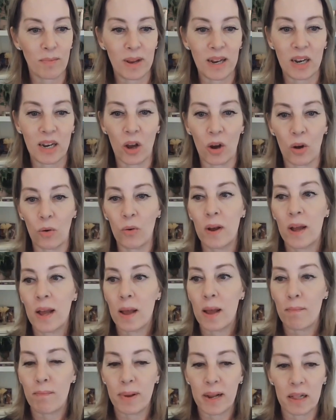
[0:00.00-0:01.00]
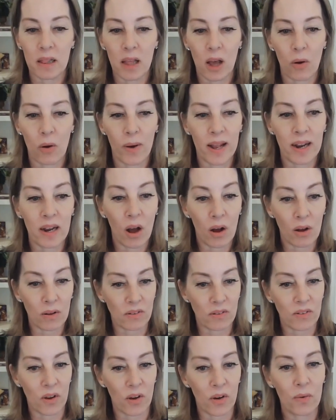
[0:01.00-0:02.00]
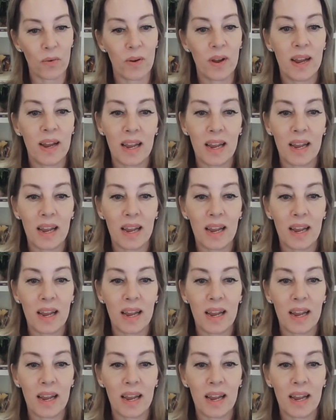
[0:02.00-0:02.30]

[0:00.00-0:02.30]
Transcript: me know below. And also,